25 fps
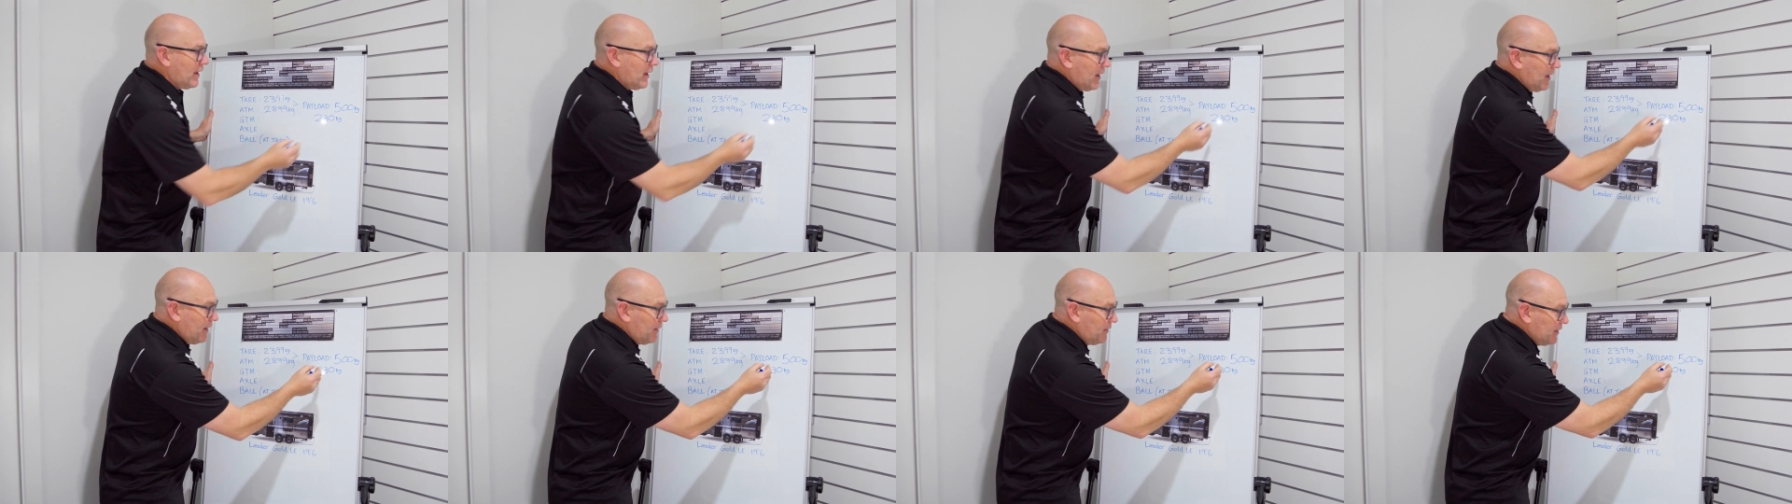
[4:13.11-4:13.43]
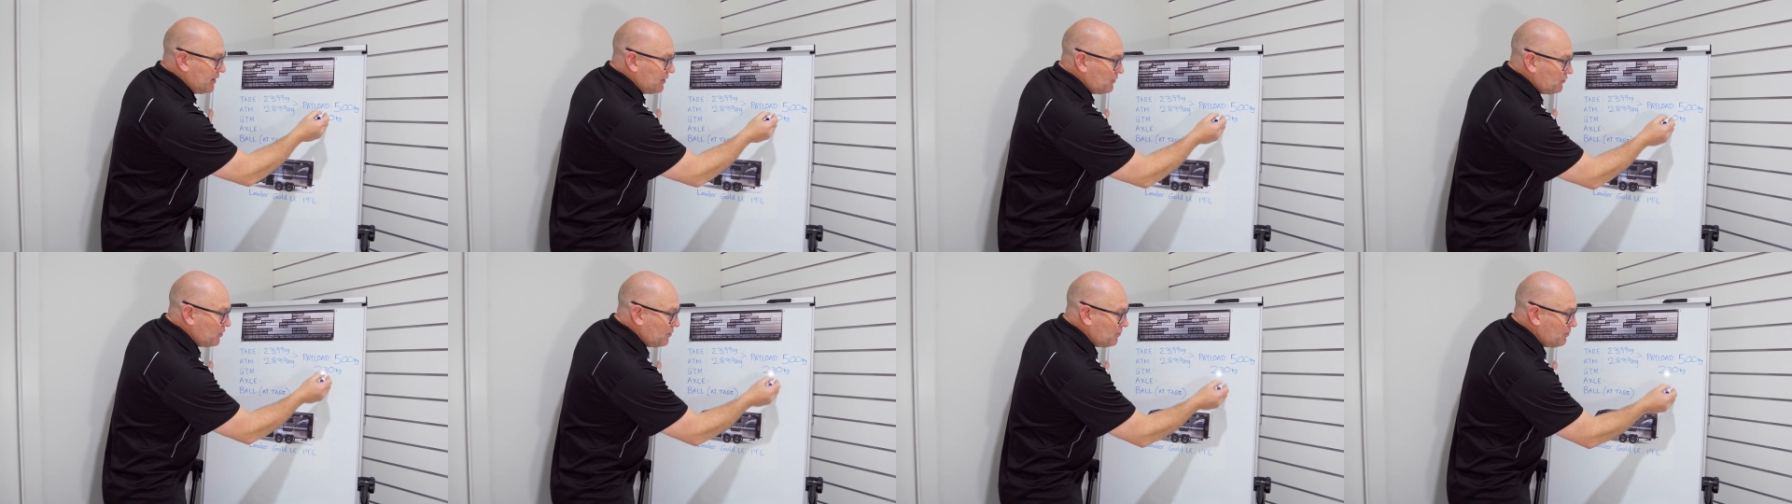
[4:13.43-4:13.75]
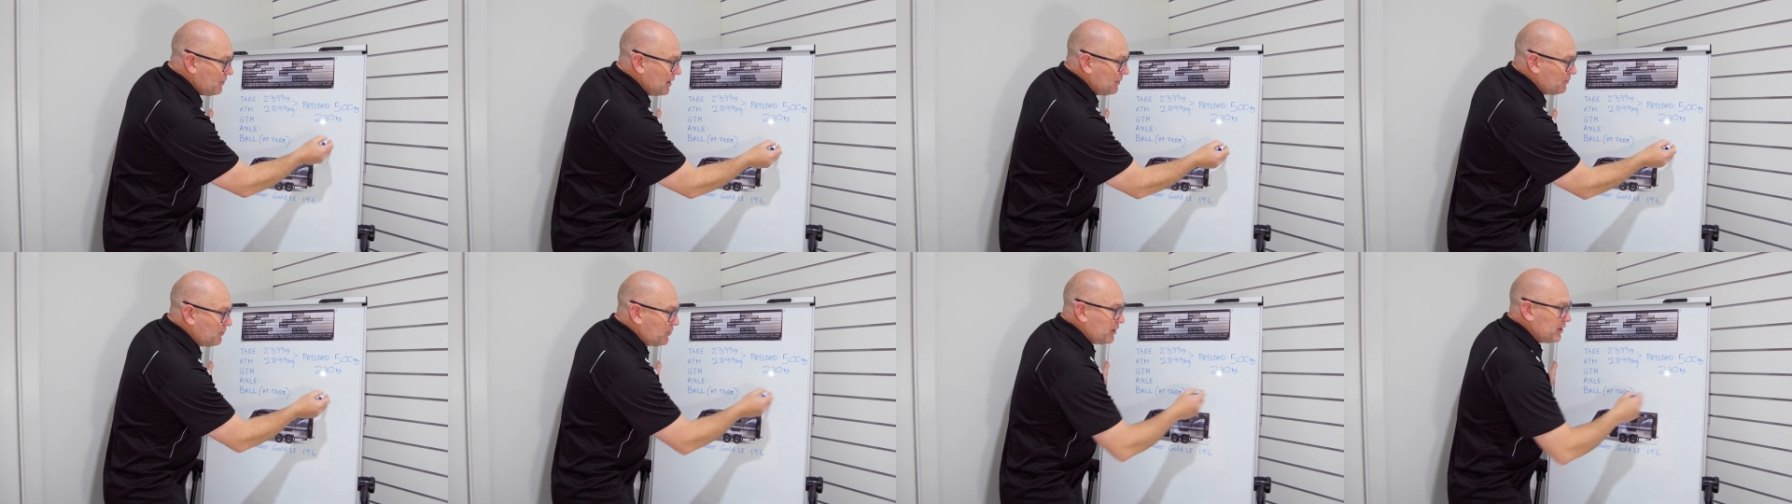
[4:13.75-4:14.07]
and then
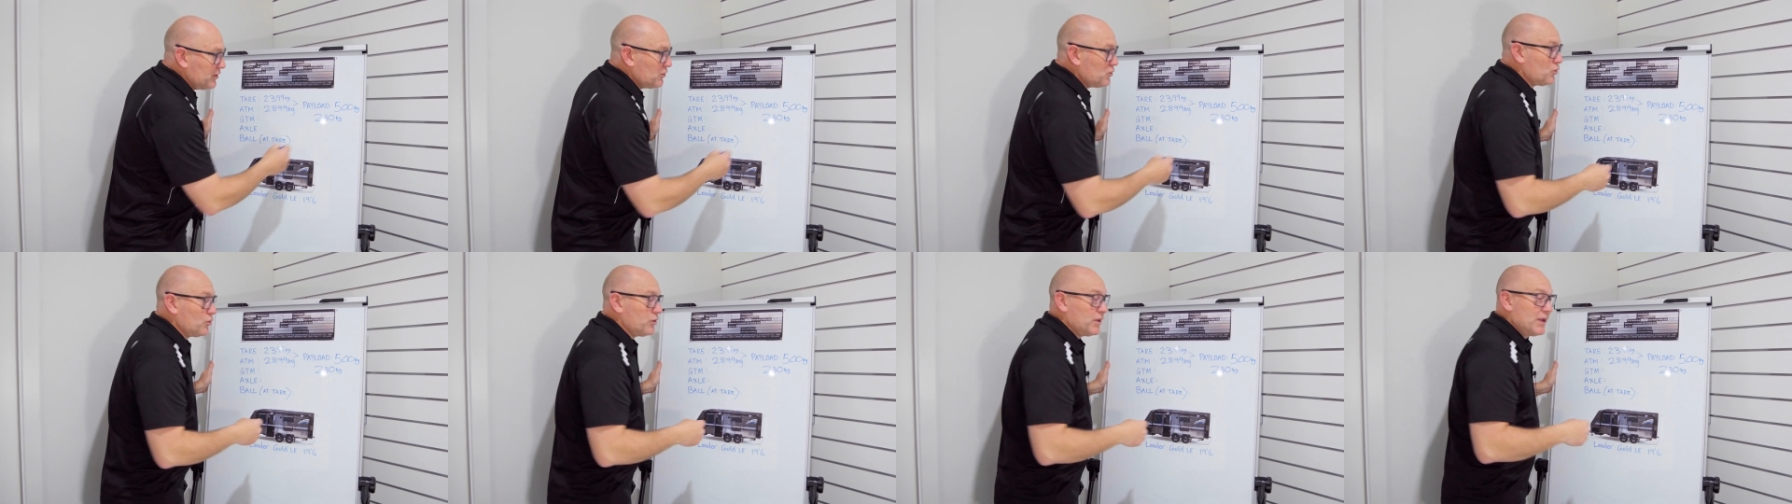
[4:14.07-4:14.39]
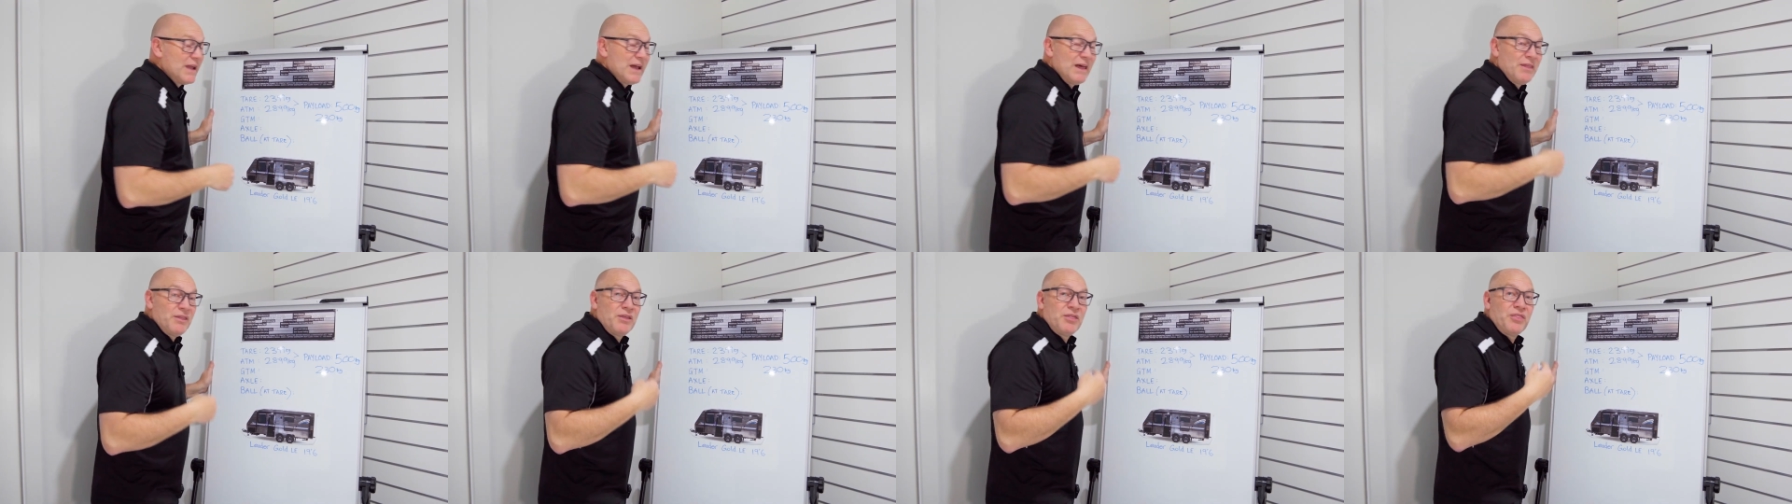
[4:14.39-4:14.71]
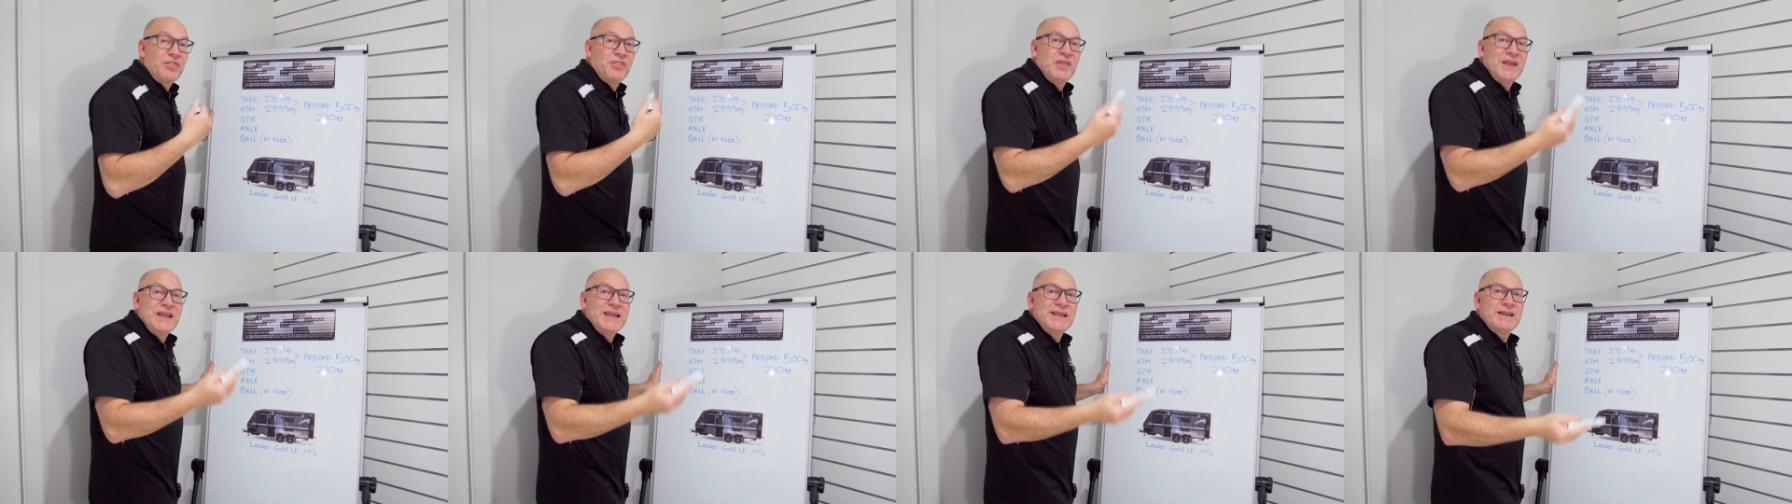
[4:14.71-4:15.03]
remembering all the other
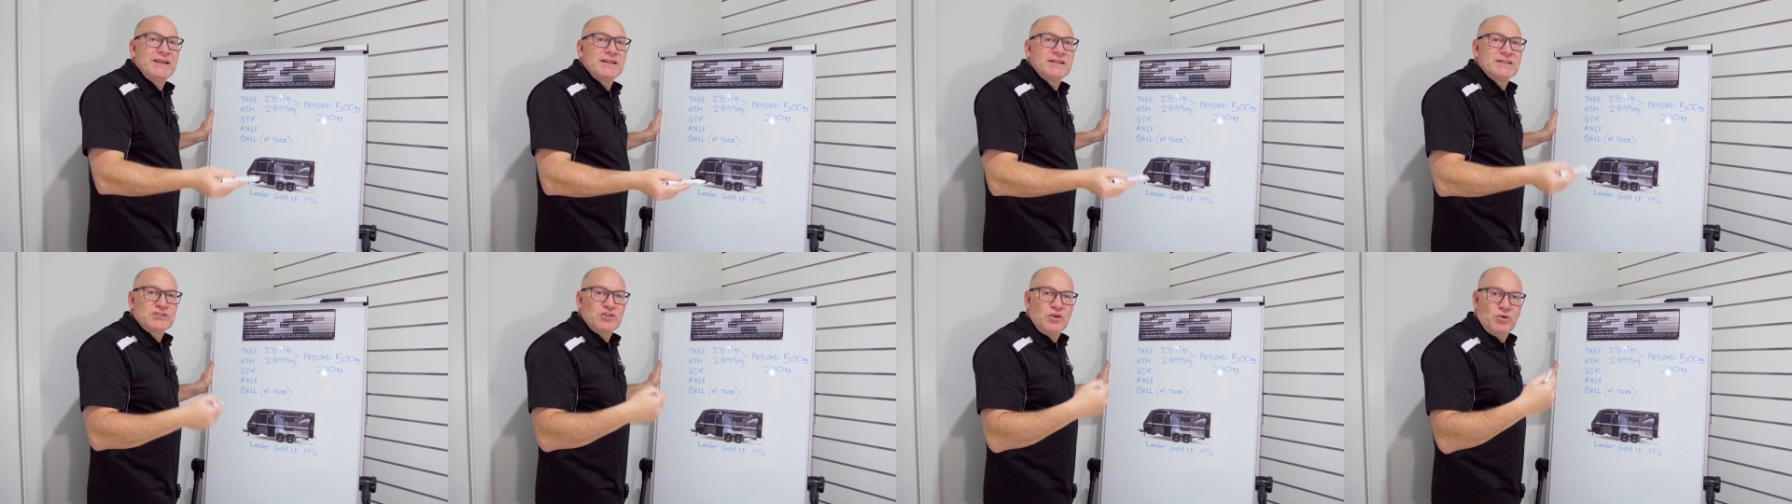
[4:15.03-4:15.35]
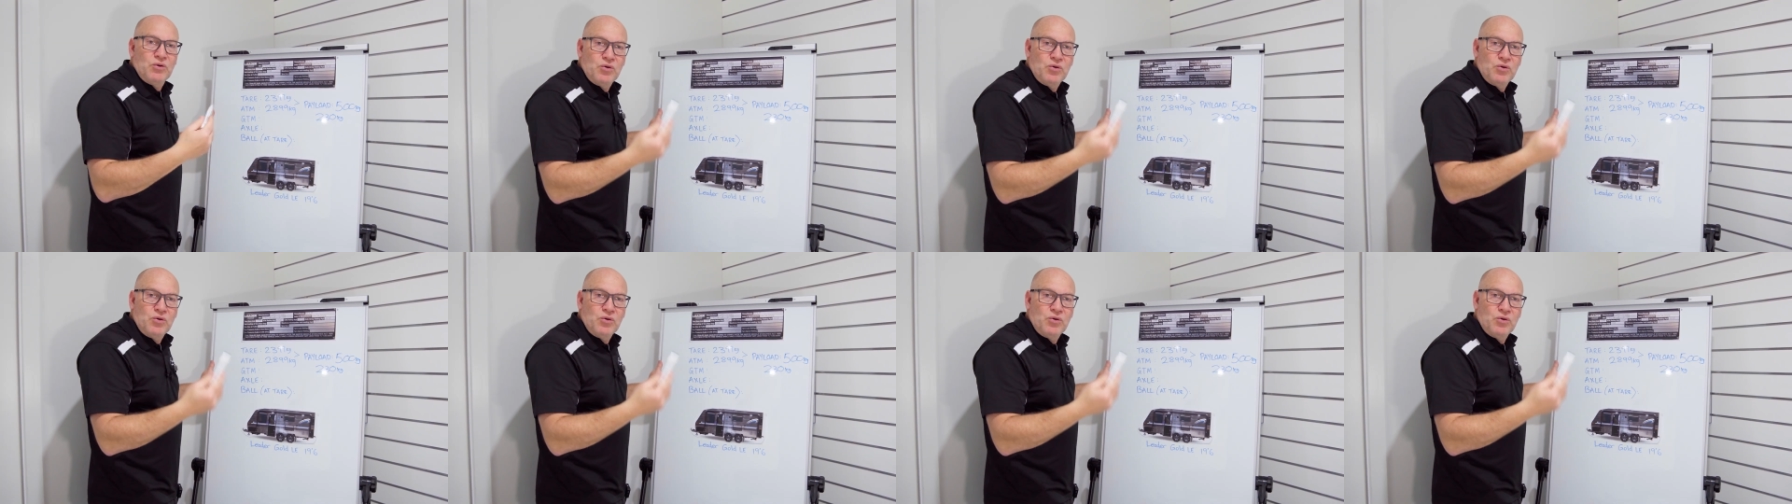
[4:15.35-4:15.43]
things,